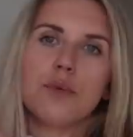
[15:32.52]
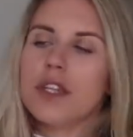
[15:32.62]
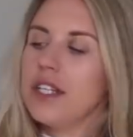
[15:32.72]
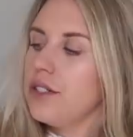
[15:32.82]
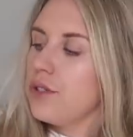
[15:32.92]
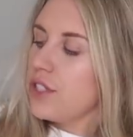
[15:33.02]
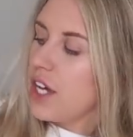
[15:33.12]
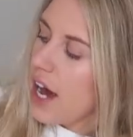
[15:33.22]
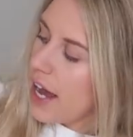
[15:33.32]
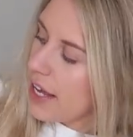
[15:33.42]
with a little
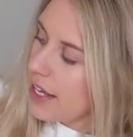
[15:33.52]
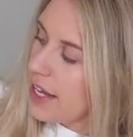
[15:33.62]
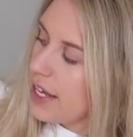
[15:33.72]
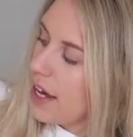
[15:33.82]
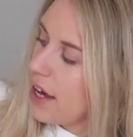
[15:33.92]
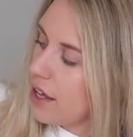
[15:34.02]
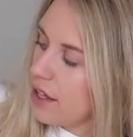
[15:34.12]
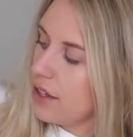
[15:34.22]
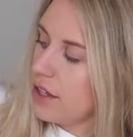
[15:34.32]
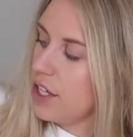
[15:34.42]
tie here
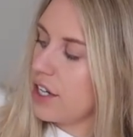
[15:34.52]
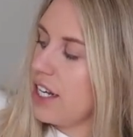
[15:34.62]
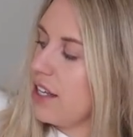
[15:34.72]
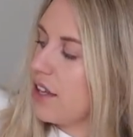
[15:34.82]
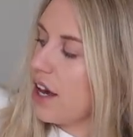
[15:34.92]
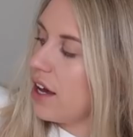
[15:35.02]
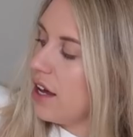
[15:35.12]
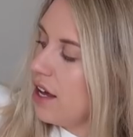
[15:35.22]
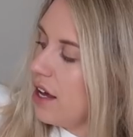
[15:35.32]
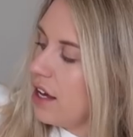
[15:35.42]
that you could either
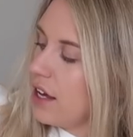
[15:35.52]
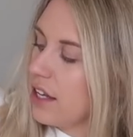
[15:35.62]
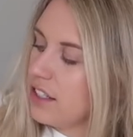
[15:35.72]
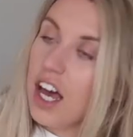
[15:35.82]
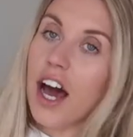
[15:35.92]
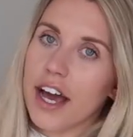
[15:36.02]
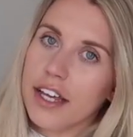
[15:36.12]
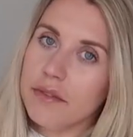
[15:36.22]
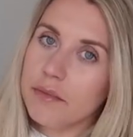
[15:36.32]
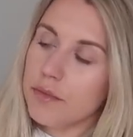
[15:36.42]

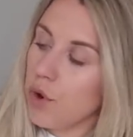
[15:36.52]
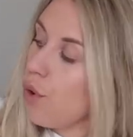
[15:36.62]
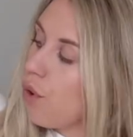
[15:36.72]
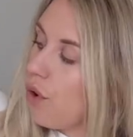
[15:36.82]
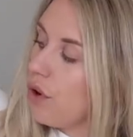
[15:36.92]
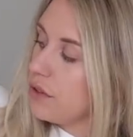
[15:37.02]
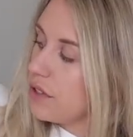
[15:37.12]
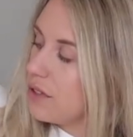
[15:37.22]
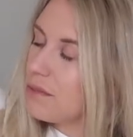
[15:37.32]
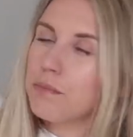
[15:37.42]
tie or
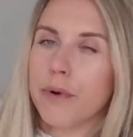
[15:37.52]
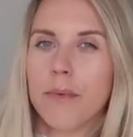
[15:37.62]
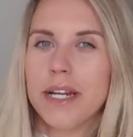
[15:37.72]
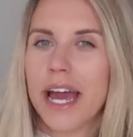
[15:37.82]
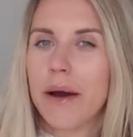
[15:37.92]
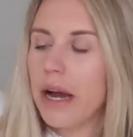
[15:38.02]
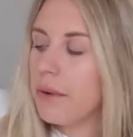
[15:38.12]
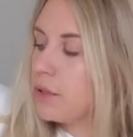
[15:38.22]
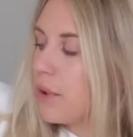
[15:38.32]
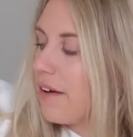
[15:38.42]
probably how I
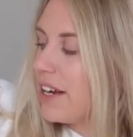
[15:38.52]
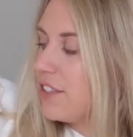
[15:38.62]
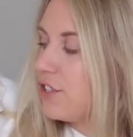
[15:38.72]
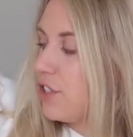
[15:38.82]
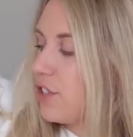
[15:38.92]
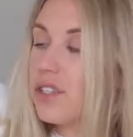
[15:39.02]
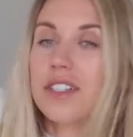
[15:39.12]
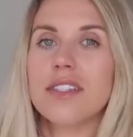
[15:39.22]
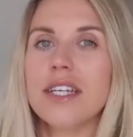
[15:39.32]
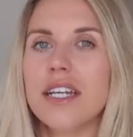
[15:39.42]
would wear it is just
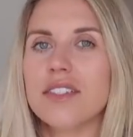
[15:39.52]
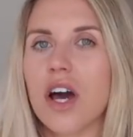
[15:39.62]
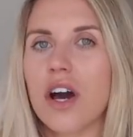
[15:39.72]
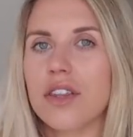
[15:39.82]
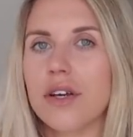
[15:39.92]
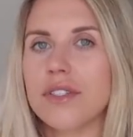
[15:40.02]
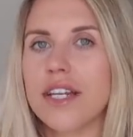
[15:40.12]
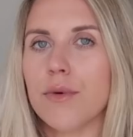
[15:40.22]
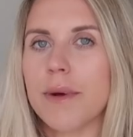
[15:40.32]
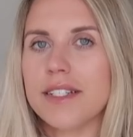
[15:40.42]
honestly tuck those
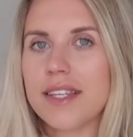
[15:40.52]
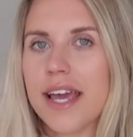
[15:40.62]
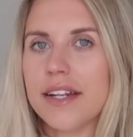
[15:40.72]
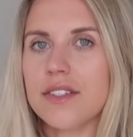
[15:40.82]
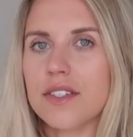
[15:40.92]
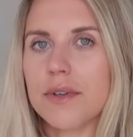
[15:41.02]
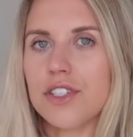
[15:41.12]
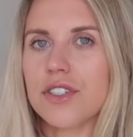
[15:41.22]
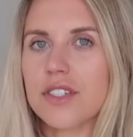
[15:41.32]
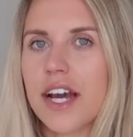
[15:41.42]
little bits in so it
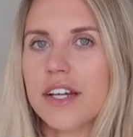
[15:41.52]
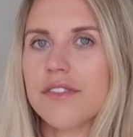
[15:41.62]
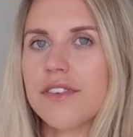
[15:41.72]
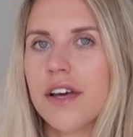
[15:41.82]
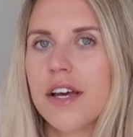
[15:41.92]
just kind of